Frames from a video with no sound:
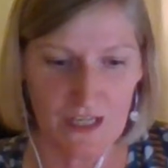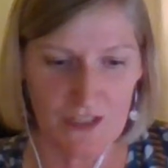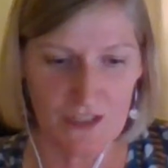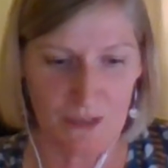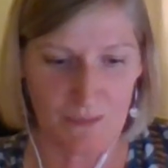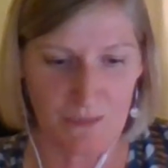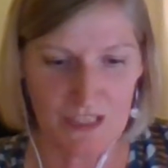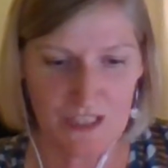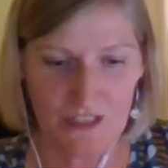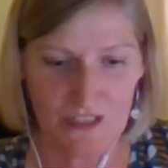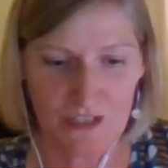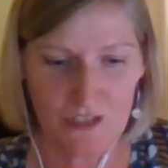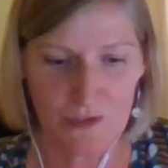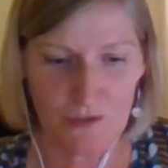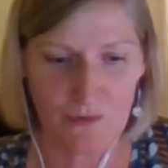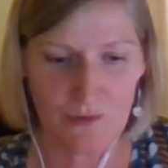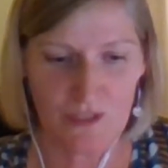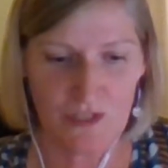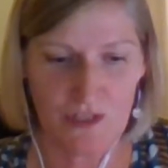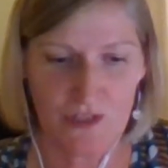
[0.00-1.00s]
So I'm just going to
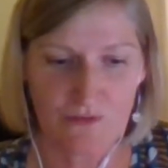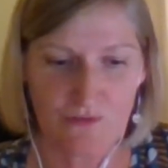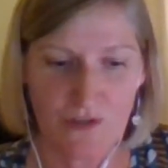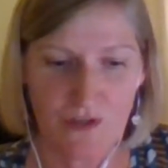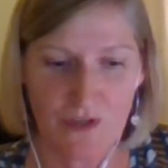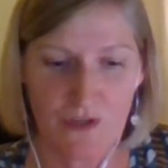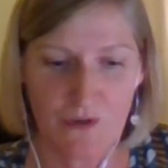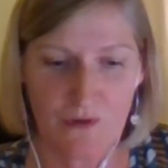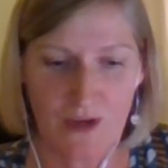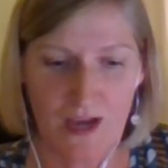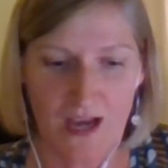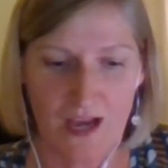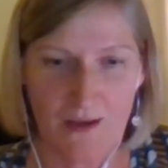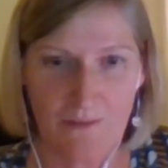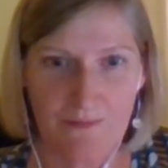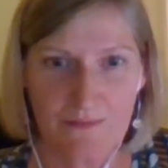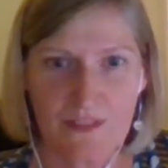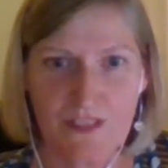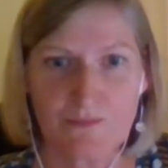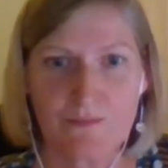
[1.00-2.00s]
talk you through
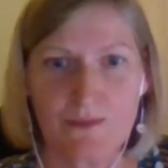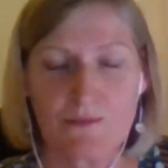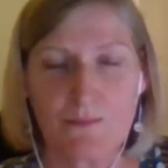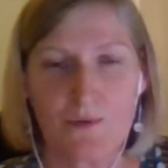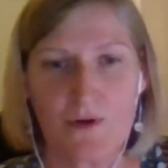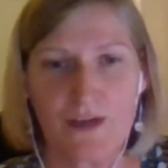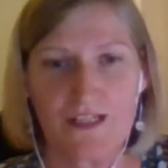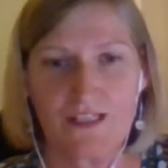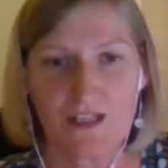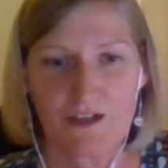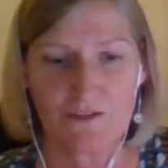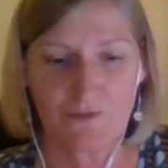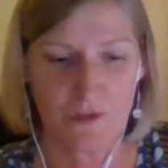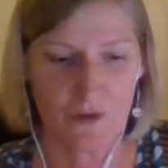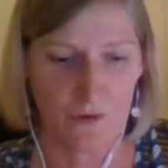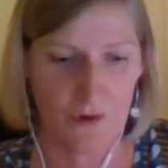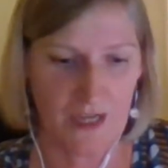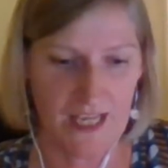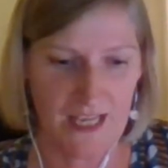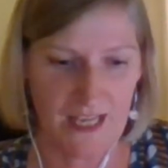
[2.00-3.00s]
some of the points I've
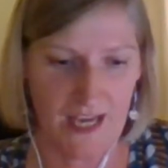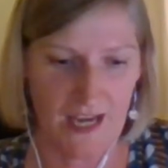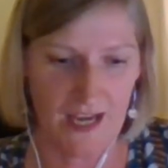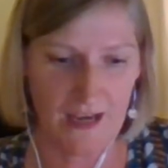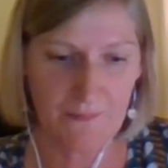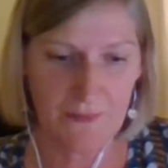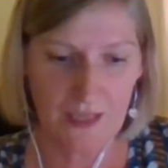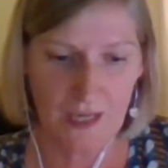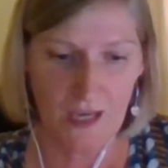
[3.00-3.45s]
got here.